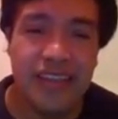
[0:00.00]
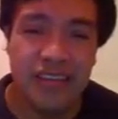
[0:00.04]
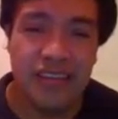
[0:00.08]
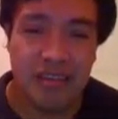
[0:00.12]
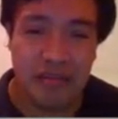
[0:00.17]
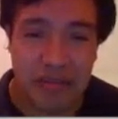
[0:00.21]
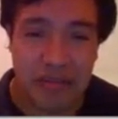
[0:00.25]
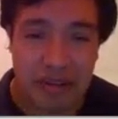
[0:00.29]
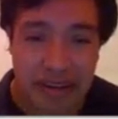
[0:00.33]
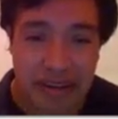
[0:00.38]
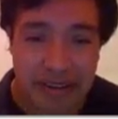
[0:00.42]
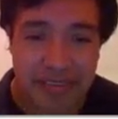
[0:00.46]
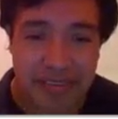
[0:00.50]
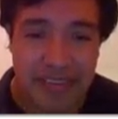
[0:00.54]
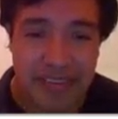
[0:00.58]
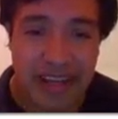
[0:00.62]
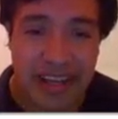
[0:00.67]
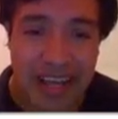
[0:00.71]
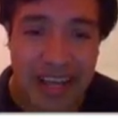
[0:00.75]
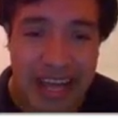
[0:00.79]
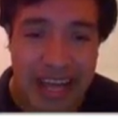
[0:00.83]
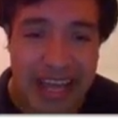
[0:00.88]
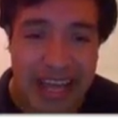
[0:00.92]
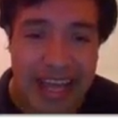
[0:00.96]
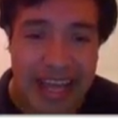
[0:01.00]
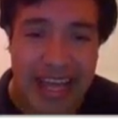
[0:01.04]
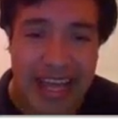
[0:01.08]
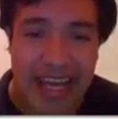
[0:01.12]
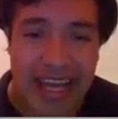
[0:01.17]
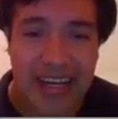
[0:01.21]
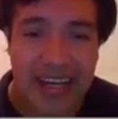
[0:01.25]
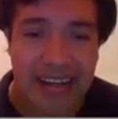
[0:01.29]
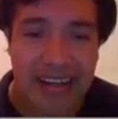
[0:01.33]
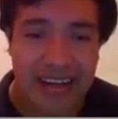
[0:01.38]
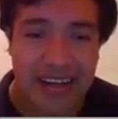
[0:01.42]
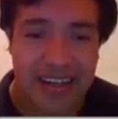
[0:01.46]
Then we have
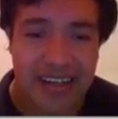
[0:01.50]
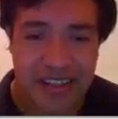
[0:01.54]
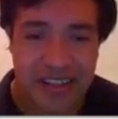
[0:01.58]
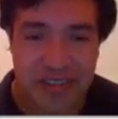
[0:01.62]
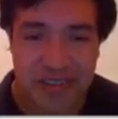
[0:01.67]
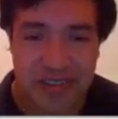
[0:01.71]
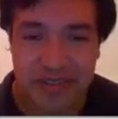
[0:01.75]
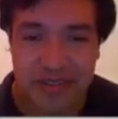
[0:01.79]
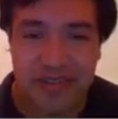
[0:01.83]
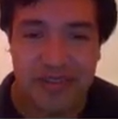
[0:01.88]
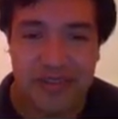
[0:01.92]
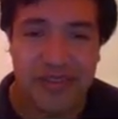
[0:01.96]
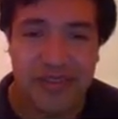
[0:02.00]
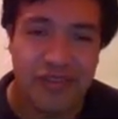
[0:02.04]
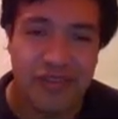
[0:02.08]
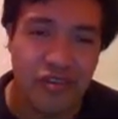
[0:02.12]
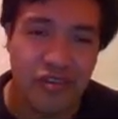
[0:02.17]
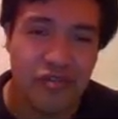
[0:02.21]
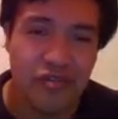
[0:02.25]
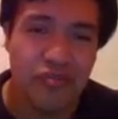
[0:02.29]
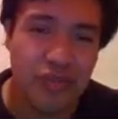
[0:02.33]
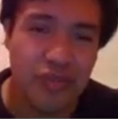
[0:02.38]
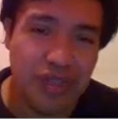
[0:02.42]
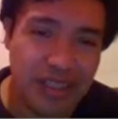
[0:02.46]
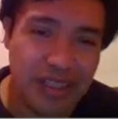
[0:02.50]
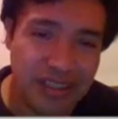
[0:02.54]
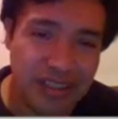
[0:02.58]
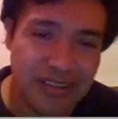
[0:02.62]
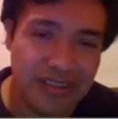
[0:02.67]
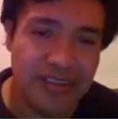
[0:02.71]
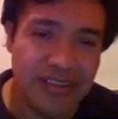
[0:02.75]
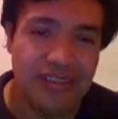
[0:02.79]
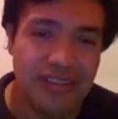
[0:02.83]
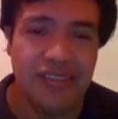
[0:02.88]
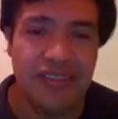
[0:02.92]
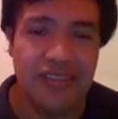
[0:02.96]
a carton of
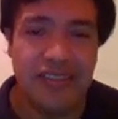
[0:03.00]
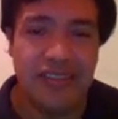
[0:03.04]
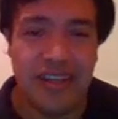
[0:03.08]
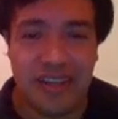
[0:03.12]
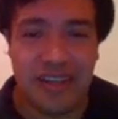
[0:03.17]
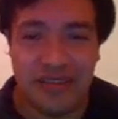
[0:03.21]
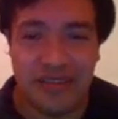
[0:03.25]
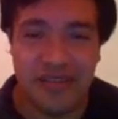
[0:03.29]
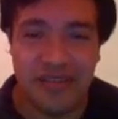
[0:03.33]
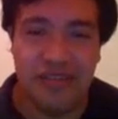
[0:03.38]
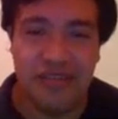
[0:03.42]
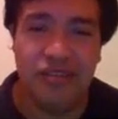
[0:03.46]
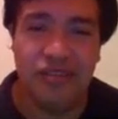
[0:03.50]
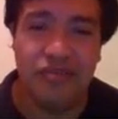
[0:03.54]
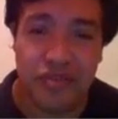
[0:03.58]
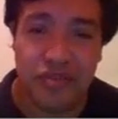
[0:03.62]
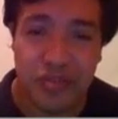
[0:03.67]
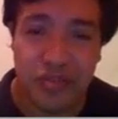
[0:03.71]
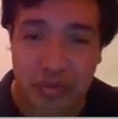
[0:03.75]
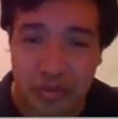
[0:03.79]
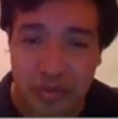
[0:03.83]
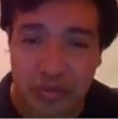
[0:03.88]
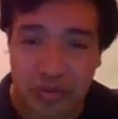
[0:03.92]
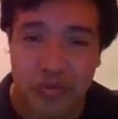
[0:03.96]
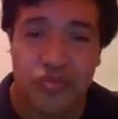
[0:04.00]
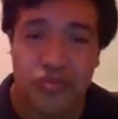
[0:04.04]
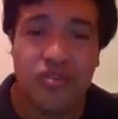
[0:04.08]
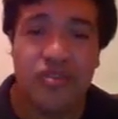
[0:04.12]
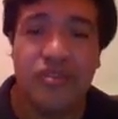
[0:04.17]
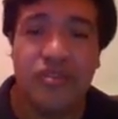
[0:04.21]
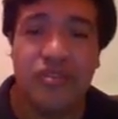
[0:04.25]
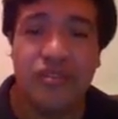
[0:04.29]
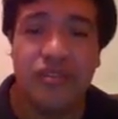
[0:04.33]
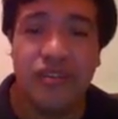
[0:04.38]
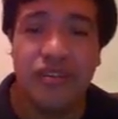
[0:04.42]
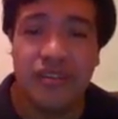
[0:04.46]
milk, carton of juice,
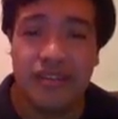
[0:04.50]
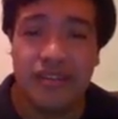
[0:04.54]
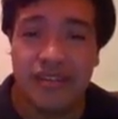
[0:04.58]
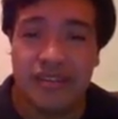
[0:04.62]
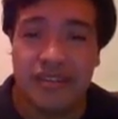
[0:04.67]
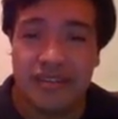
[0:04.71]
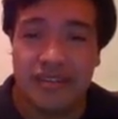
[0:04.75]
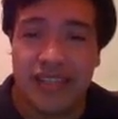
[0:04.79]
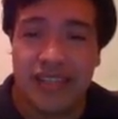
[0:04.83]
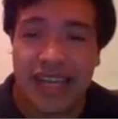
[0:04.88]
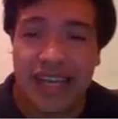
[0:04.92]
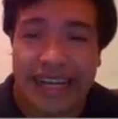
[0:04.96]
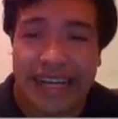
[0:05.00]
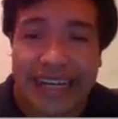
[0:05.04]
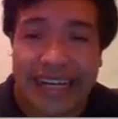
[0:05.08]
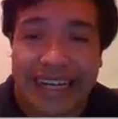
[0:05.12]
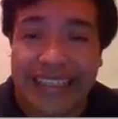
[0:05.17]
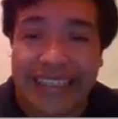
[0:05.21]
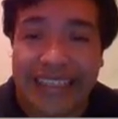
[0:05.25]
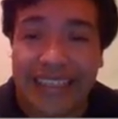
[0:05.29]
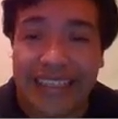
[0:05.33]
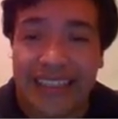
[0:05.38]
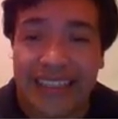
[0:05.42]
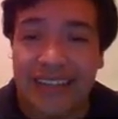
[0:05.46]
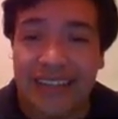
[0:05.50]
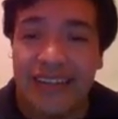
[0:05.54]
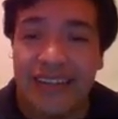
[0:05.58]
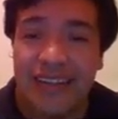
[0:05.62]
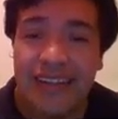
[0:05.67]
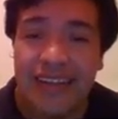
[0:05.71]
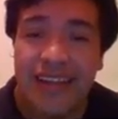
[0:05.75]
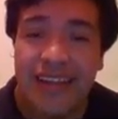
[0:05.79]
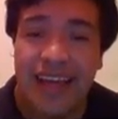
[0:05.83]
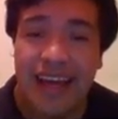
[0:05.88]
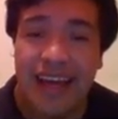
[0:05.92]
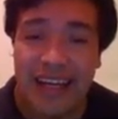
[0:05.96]
can,
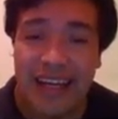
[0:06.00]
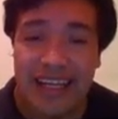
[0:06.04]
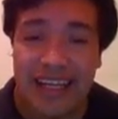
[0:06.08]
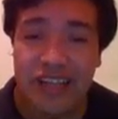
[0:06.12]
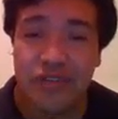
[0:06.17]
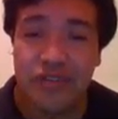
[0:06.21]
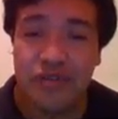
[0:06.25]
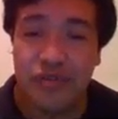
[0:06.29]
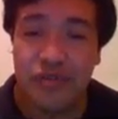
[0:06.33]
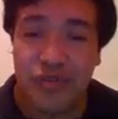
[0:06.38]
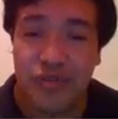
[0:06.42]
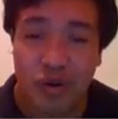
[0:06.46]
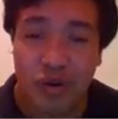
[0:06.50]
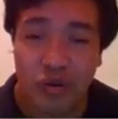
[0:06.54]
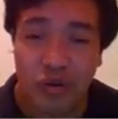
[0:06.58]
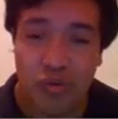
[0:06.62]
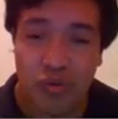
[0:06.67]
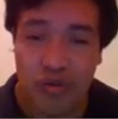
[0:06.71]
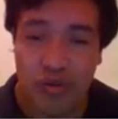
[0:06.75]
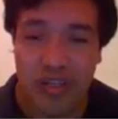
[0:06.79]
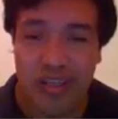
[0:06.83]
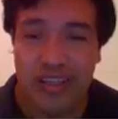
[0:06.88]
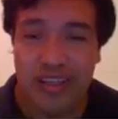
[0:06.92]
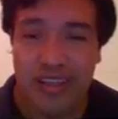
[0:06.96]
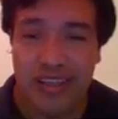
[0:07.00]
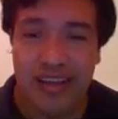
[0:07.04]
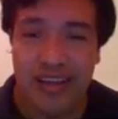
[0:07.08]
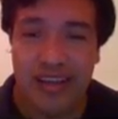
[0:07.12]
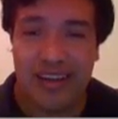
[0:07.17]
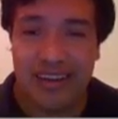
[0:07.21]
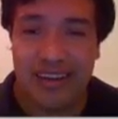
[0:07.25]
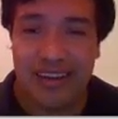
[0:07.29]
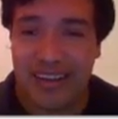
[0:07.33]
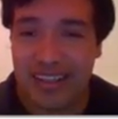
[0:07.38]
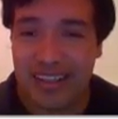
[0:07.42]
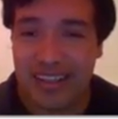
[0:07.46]
a can of Coke, a
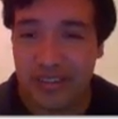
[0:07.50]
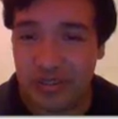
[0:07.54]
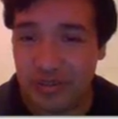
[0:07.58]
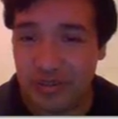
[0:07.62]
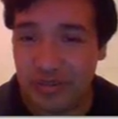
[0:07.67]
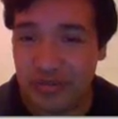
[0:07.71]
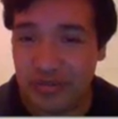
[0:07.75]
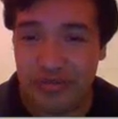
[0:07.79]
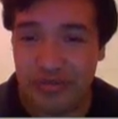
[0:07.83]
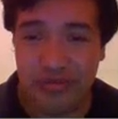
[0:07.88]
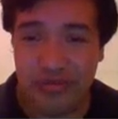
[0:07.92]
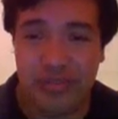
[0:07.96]
can of